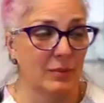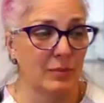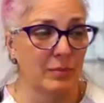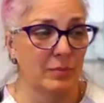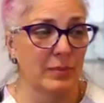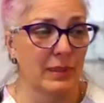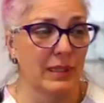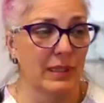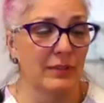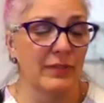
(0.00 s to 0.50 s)

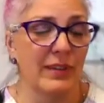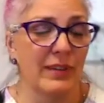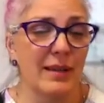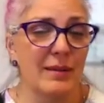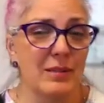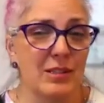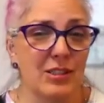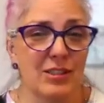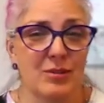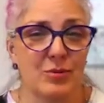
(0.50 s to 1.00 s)
But if I
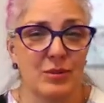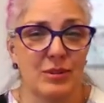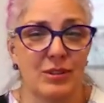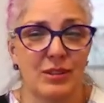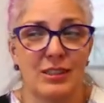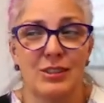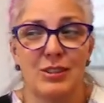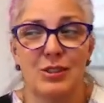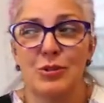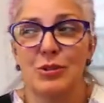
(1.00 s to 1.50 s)
just
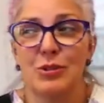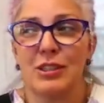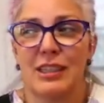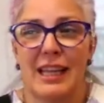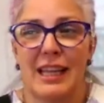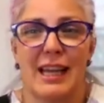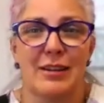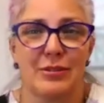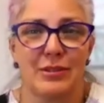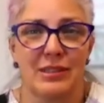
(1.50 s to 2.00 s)

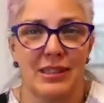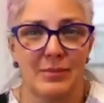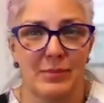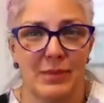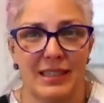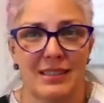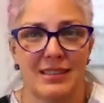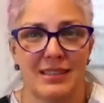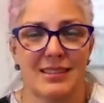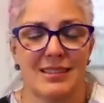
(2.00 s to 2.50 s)
unilaterally
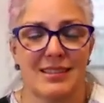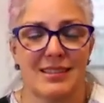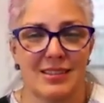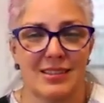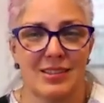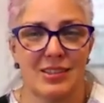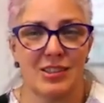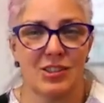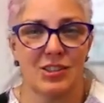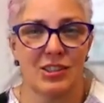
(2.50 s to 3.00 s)
make this
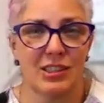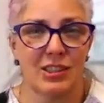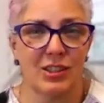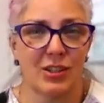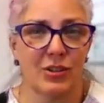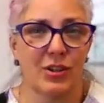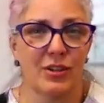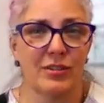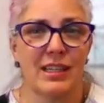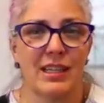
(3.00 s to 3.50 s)
decision and
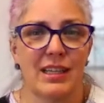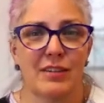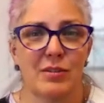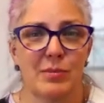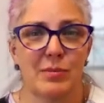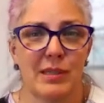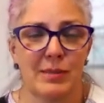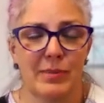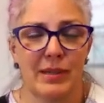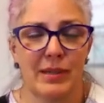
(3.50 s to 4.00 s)
go, all right,
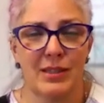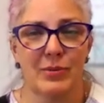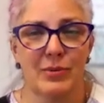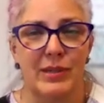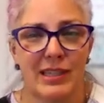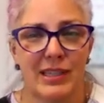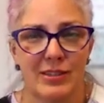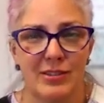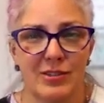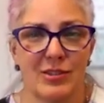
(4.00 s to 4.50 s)
everybody, by the
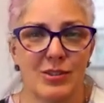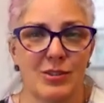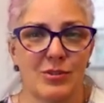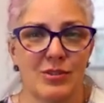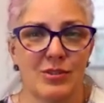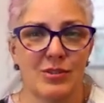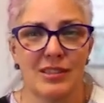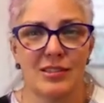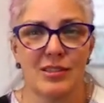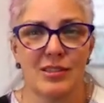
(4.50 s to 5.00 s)
way, here's the new
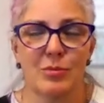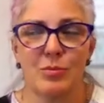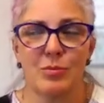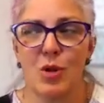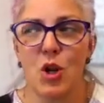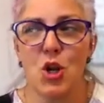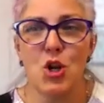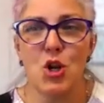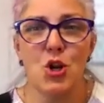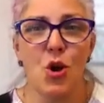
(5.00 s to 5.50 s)
system,
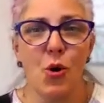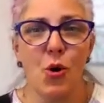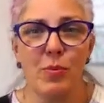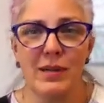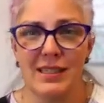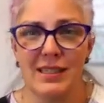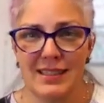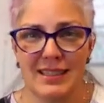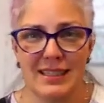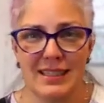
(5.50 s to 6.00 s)

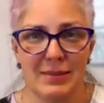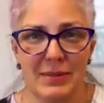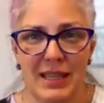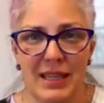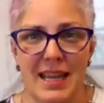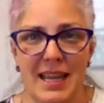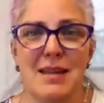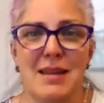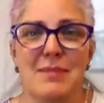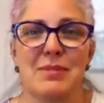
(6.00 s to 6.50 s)
nobody's going to be
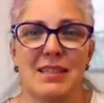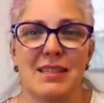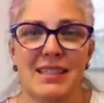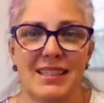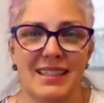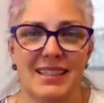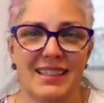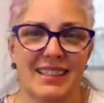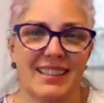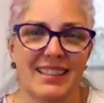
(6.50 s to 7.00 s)
happy.
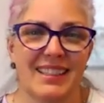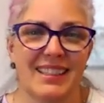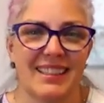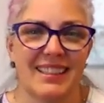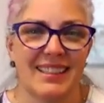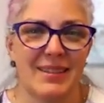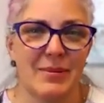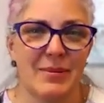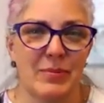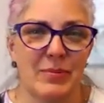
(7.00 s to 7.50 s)

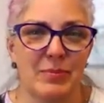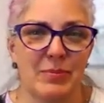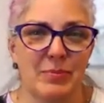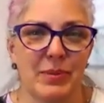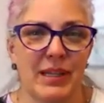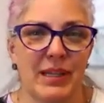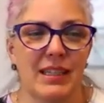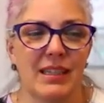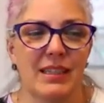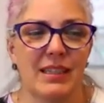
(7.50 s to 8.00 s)
Mm-hmm.
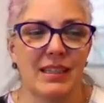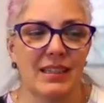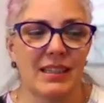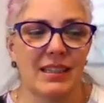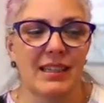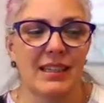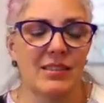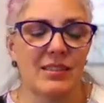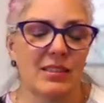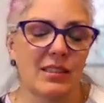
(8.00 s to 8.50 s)
But
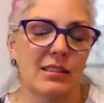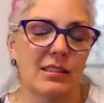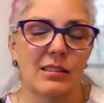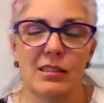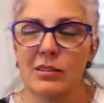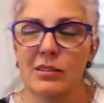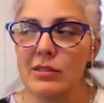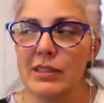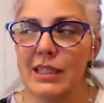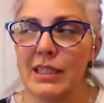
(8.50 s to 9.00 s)
I said, you
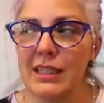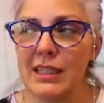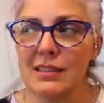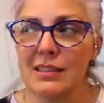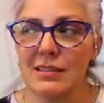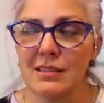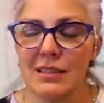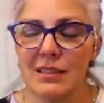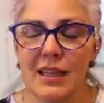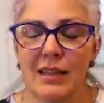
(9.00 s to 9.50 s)
know what?
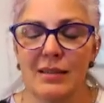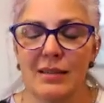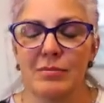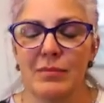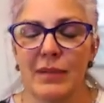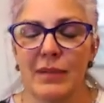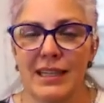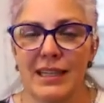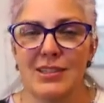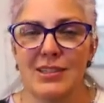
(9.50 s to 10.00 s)
It's not
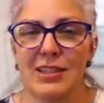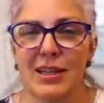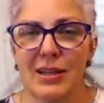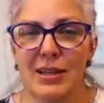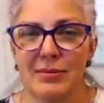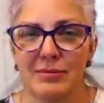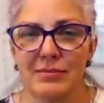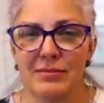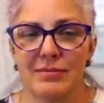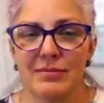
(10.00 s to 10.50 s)
my job.